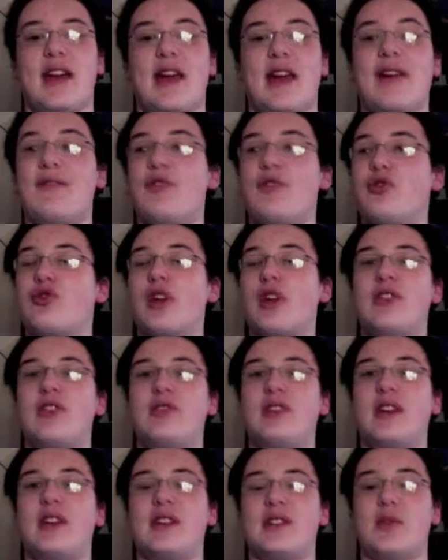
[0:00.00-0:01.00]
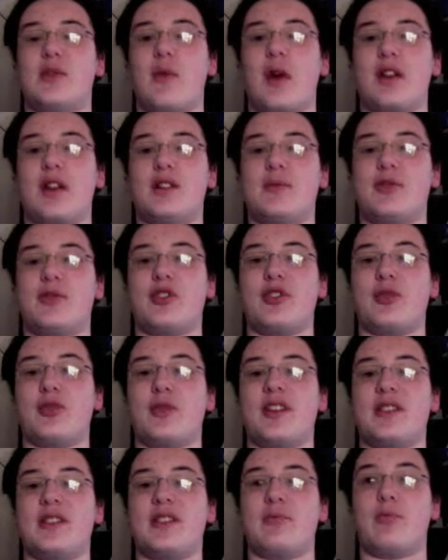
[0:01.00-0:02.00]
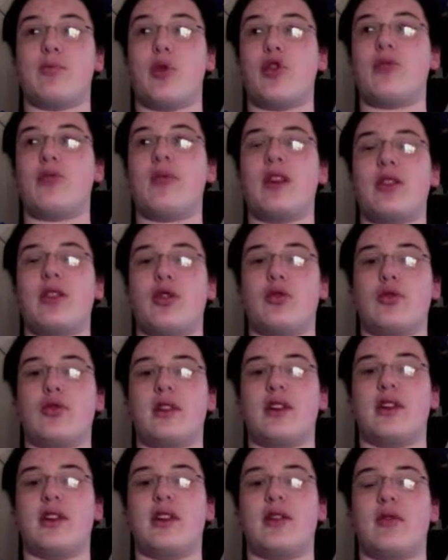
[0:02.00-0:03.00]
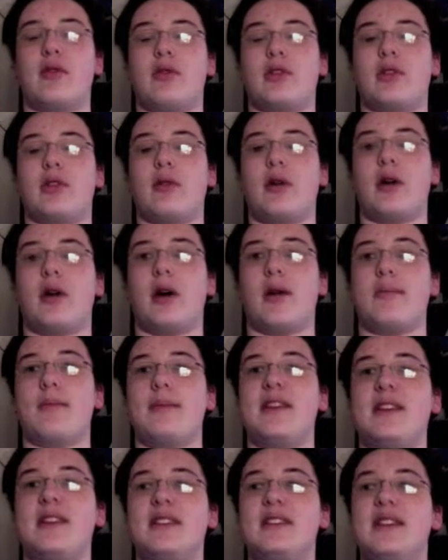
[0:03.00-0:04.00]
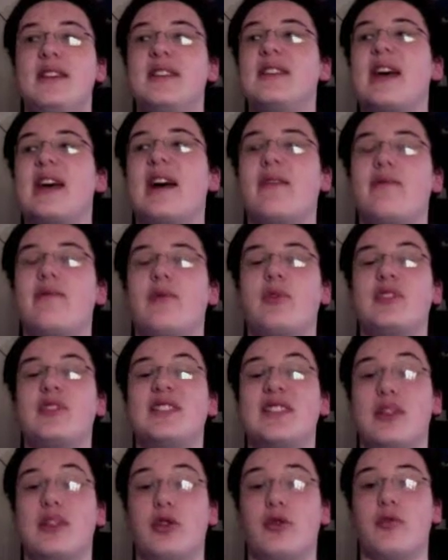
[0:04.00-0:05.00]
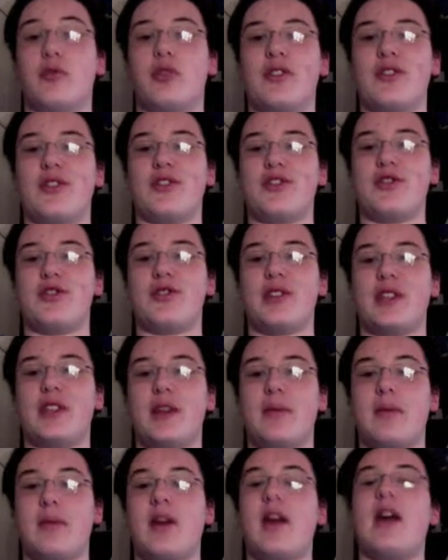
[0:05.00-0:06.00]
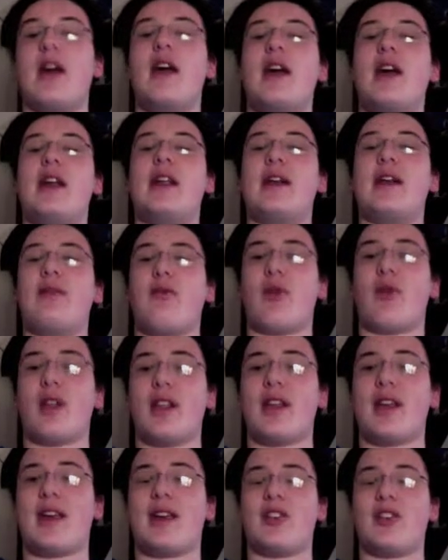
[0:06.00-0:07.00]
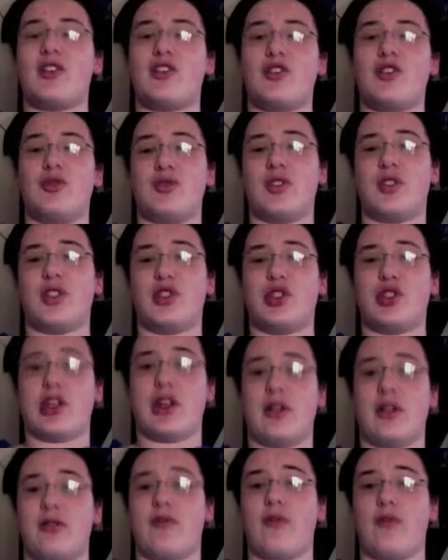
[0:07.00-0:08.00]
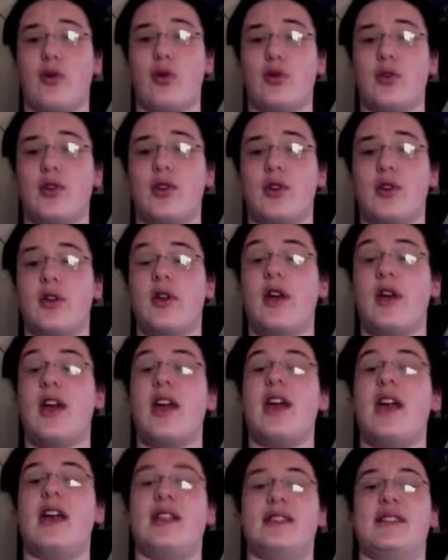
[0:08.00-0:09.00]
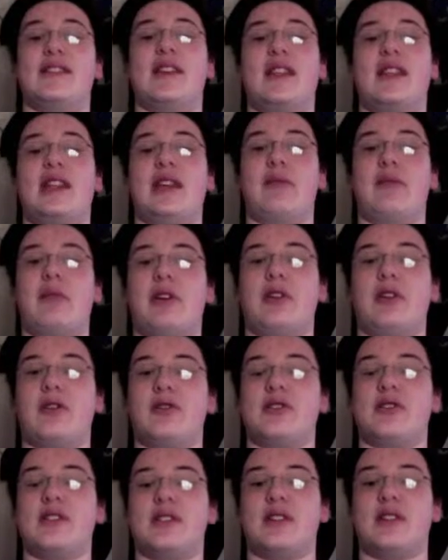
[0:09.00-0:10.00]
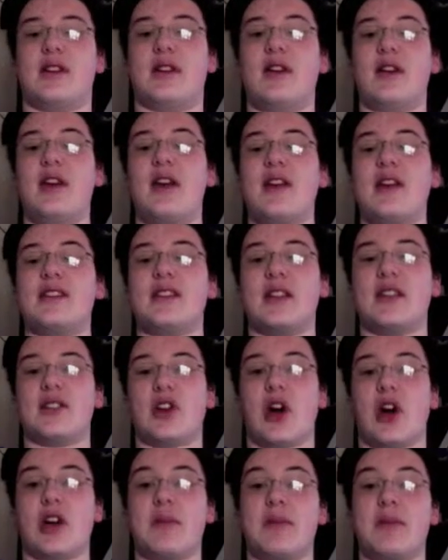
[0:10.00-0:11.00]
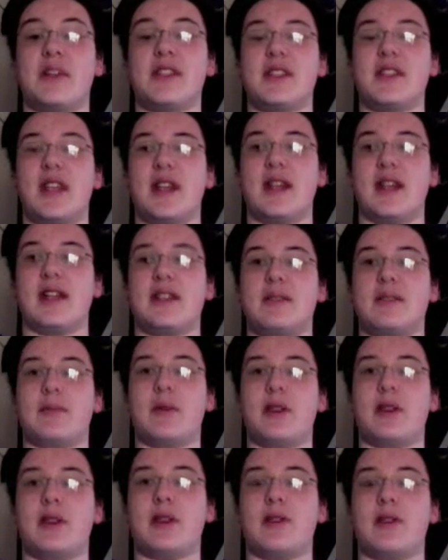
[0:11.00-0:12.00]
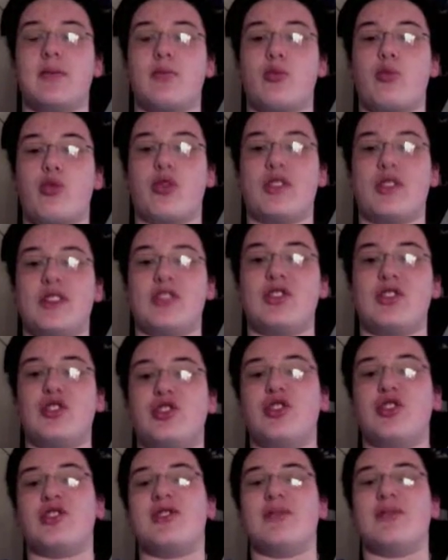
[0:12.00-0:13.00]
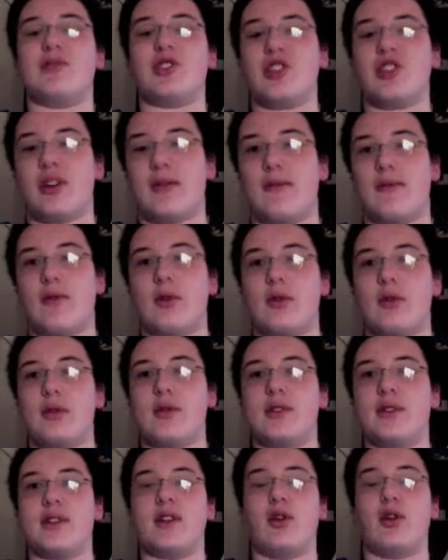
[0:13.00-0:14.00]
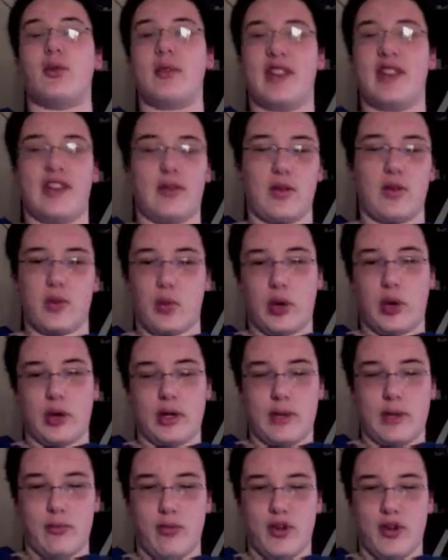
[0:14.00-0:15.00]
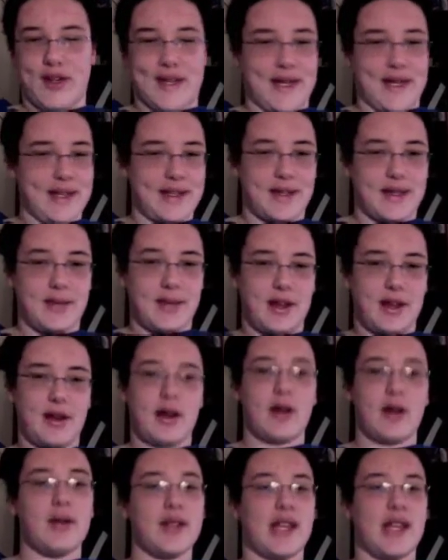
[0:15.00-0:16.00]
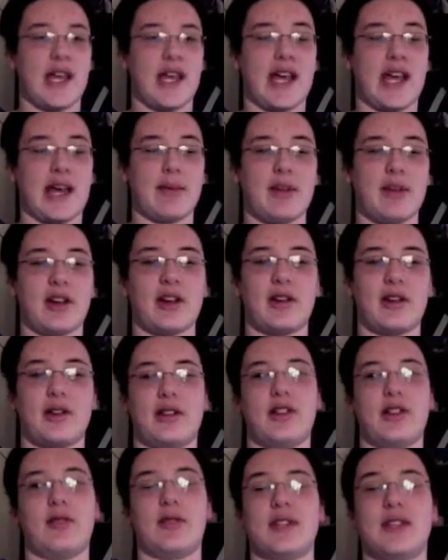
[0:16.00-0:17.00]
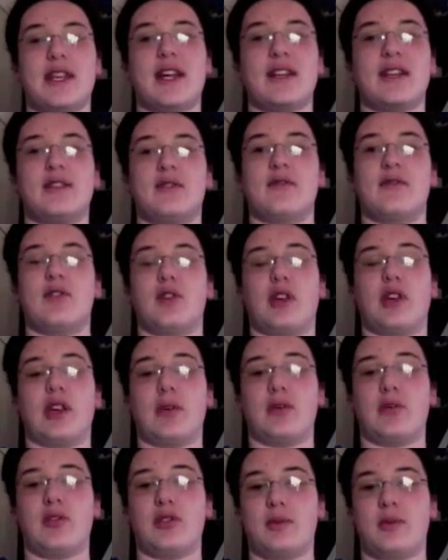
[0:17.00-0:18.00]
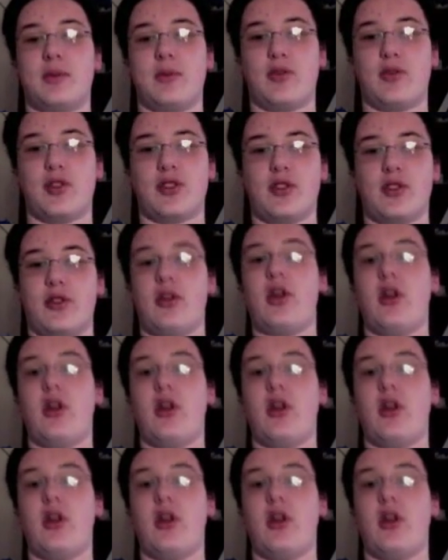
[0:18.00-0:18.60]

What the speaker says: I haven't tried using it as a wireless printer because both my local area network PCs have single printers using them, and I really can just use the shared folder and send emails and stuff, send documents that need to be printed just to a shared folder, then opening it with Word and then printing it. So I'm like, oh, what the heck? I'm not going to deal with the hassle of hooking up a USB printer.